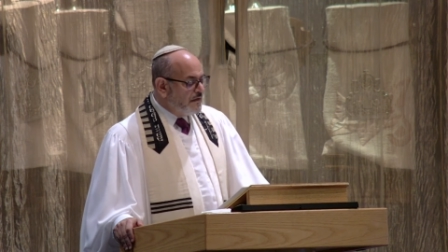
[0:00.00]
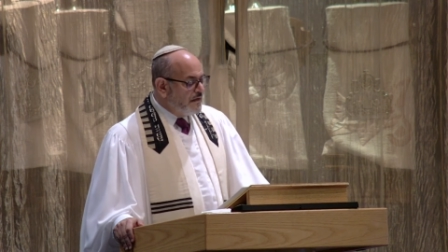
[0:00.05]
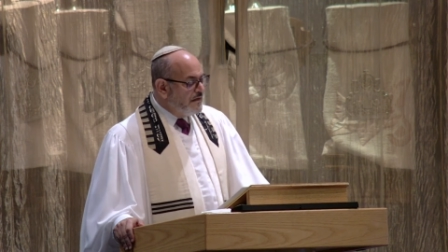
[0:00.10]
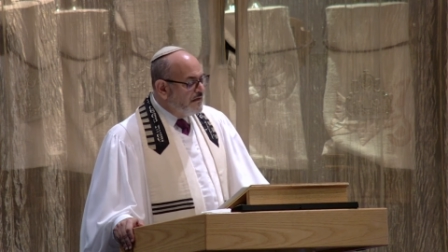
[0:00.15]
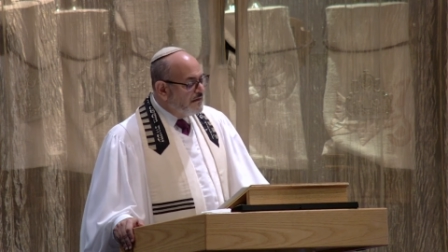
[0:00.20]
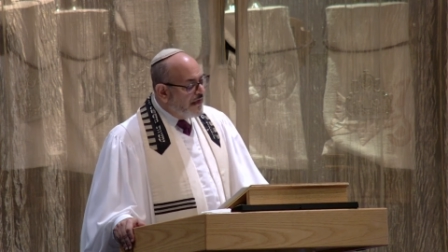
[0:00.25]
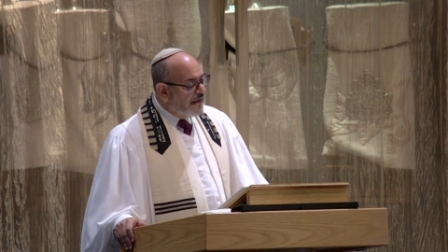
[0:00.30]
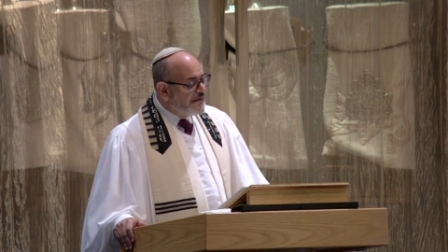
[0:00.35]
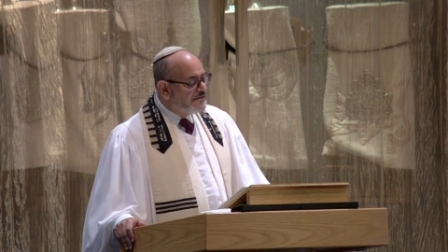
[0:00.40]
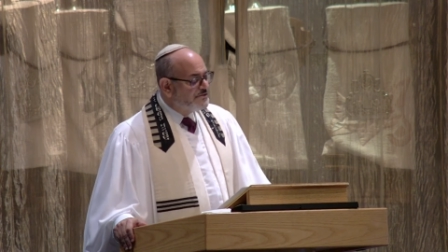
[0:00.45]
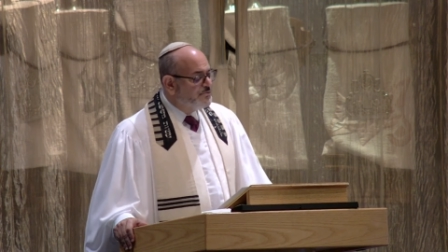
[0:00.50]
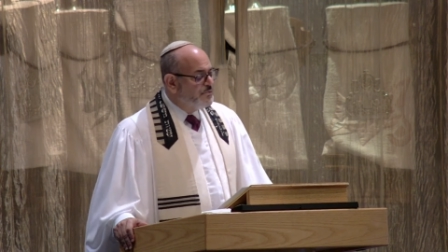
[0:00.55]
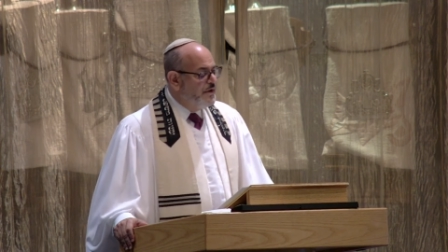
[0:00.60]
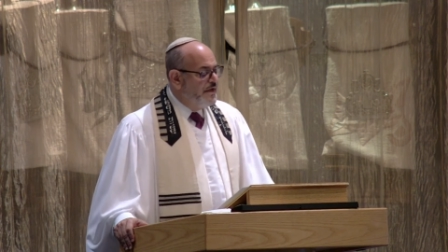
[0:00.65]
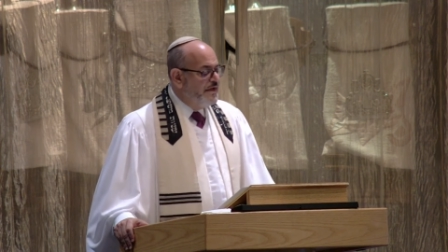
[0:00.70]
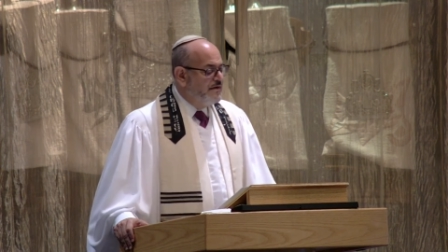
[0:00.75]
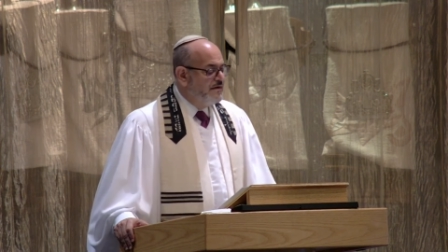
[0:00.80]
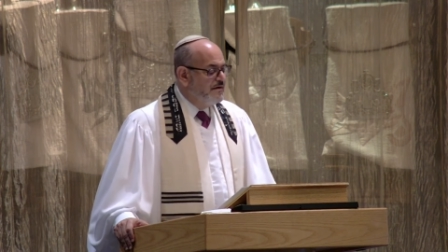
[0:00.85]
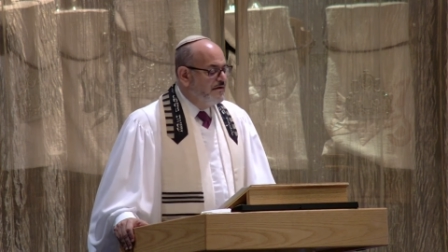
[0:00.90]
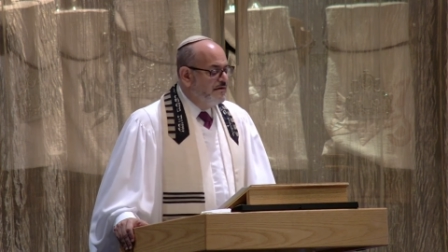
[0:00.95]
Last
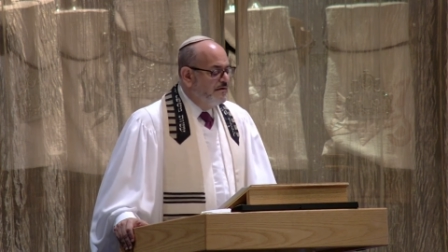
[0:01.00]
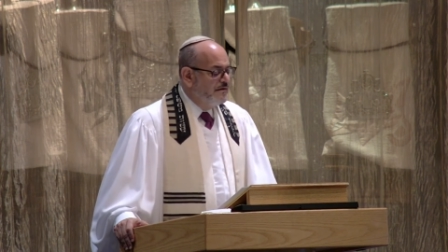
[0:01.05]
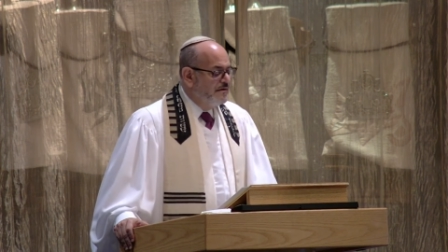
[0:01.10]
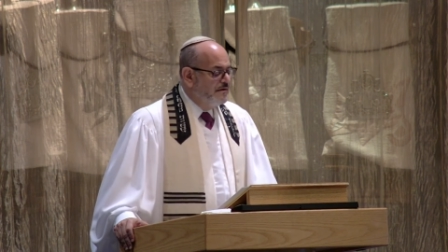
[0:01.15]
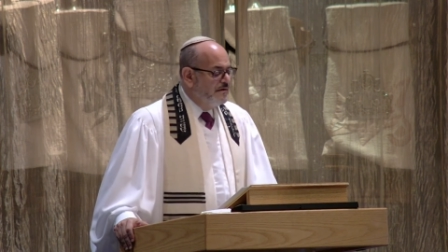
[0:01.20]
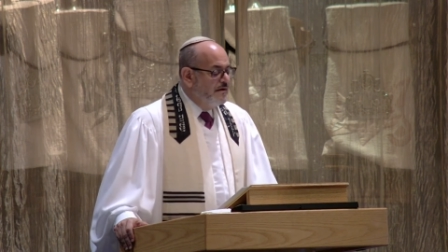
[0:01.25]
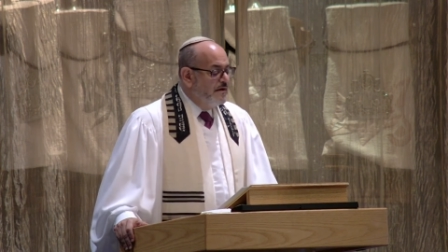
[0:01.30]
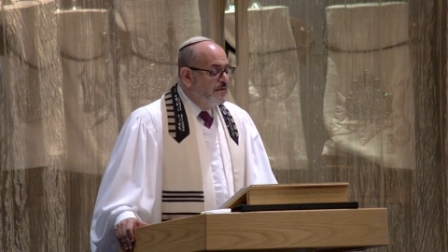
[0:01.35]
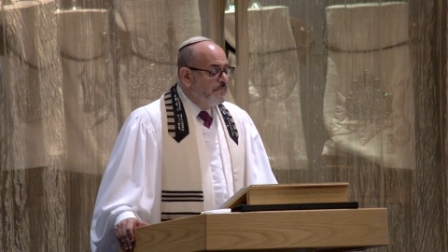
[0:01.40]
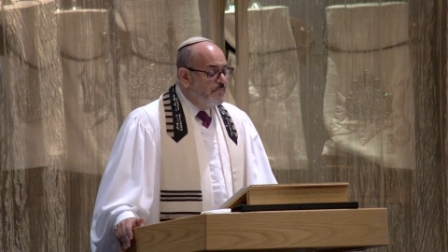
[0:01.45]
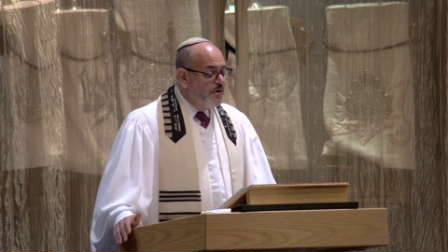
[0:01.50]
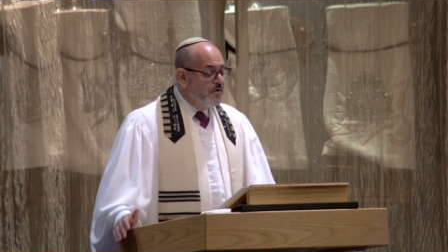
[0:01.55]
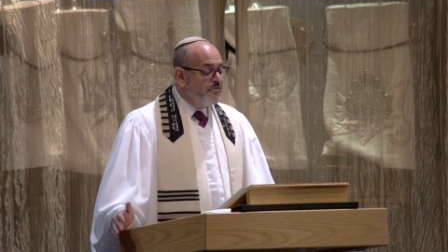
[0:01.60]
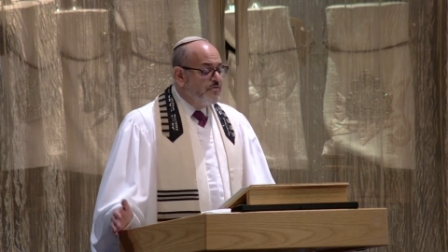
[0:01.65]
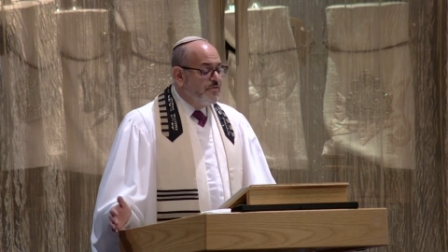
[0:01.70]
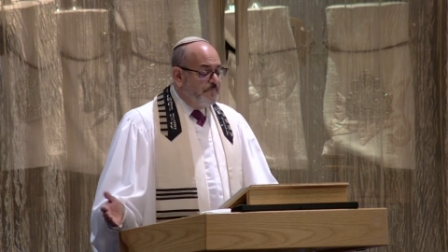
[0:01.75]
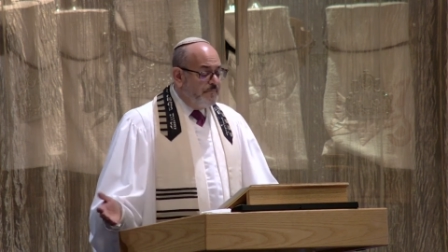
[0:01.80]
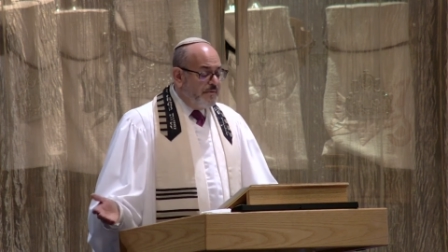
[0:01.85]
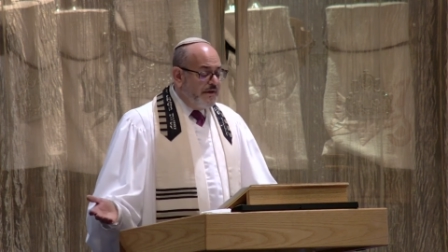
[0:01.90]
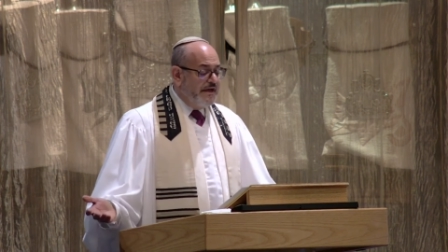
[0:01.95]
week,
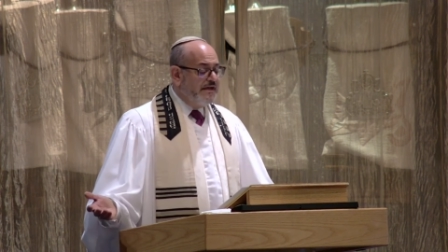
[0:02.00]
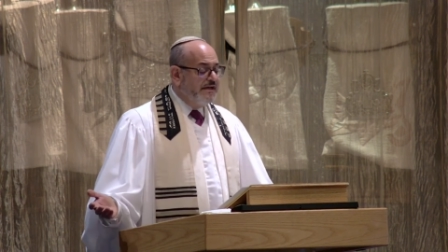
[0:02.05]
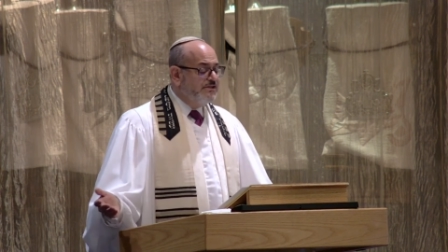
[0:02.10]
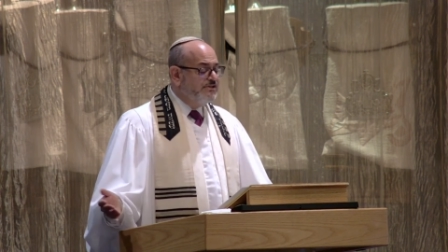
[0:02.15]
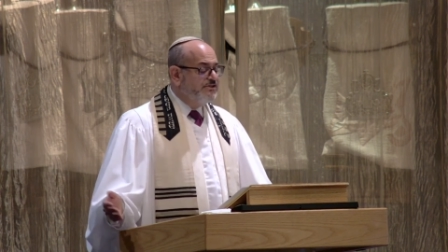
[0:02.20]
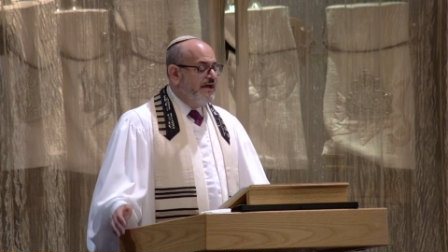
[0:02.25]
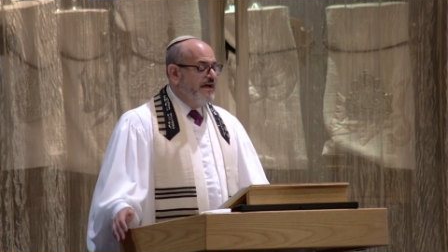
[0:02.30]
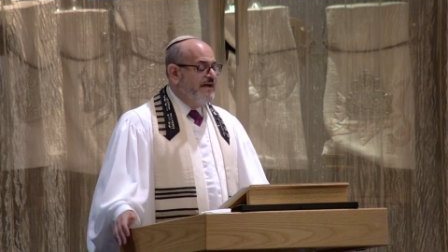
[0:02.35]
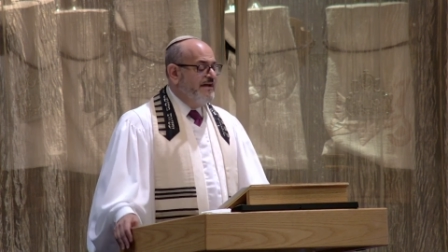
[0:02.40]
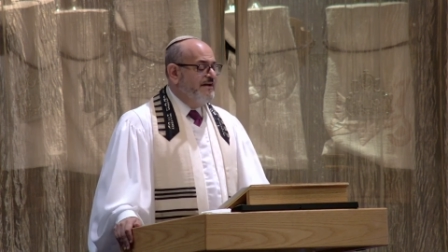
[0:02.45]
both Becky J.